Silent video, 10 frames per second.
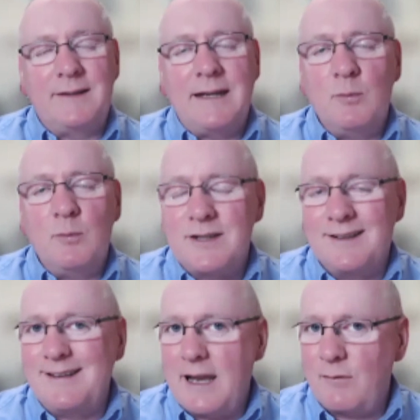a team which
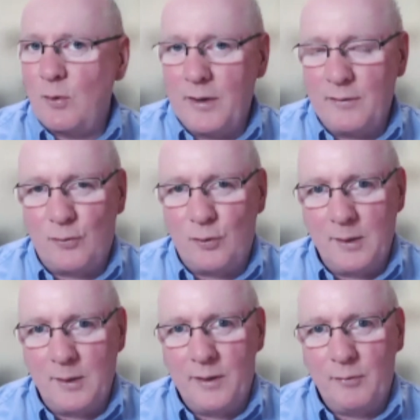had never won a
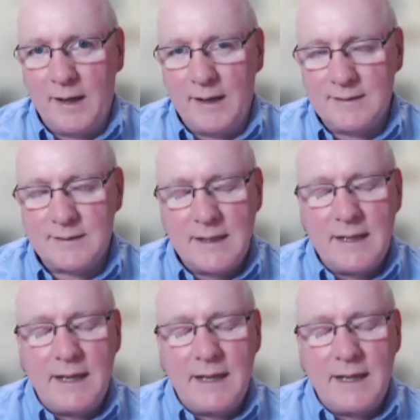Formula One race